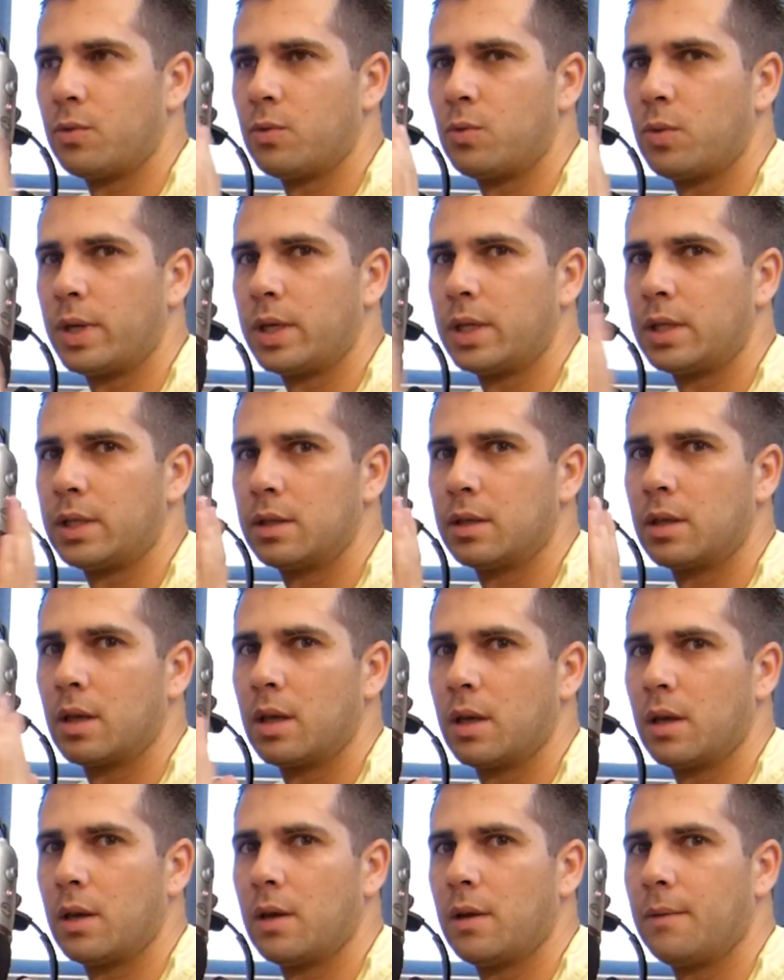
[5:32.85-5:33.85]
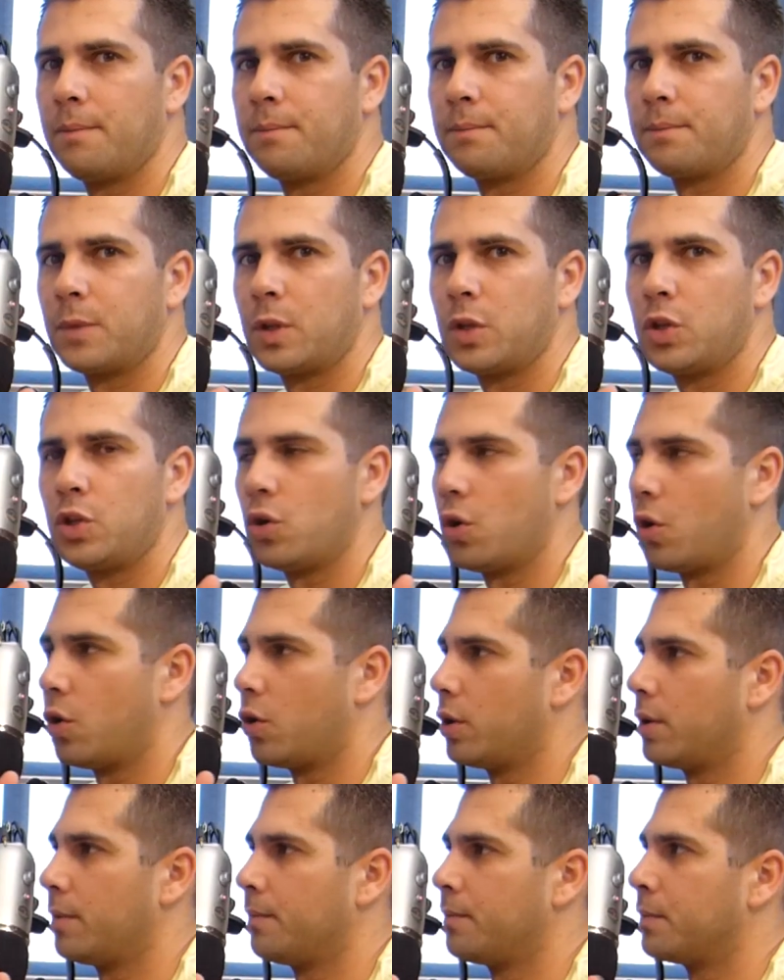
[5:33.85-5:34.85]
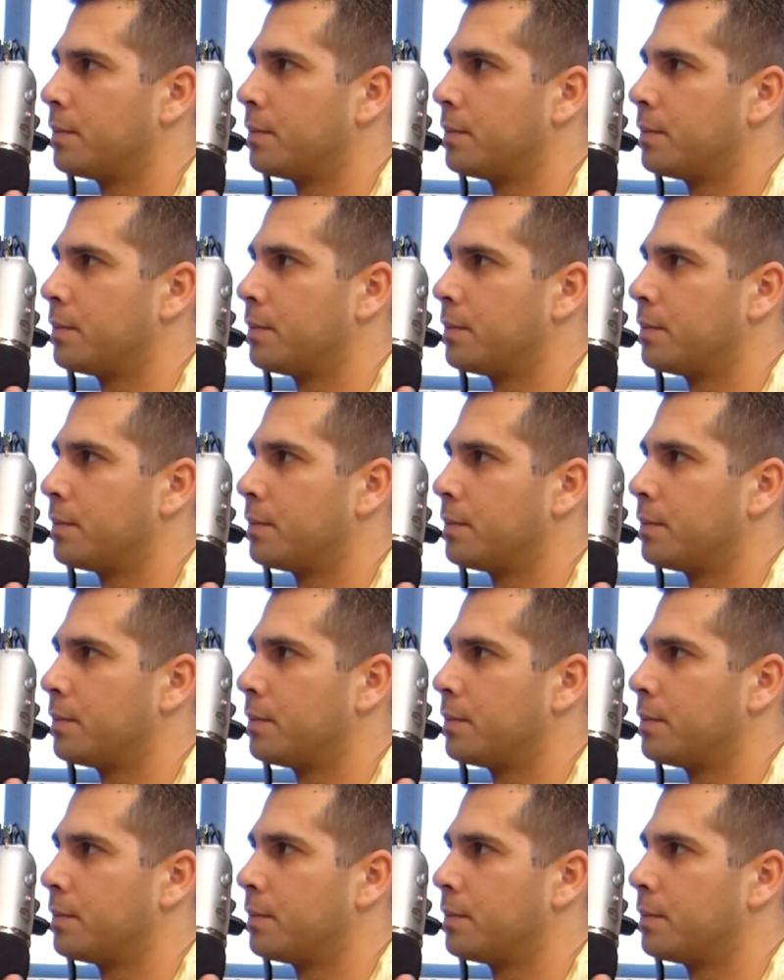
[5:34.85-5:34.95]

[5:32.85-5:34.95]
with um, your